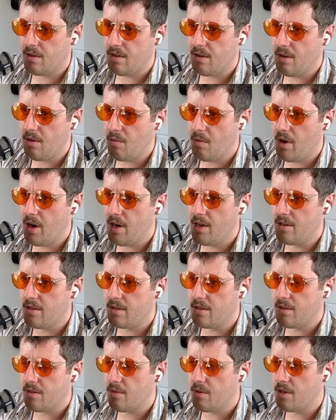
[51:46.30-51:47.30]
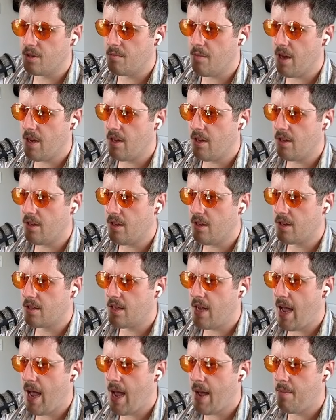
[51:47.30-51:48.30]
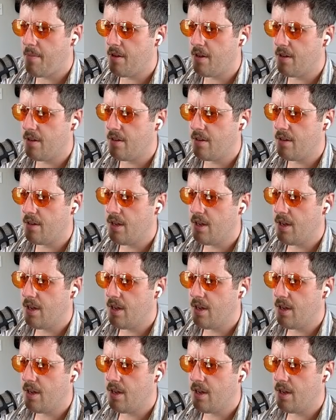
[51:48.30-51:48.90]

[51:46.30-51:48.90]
was making things happen,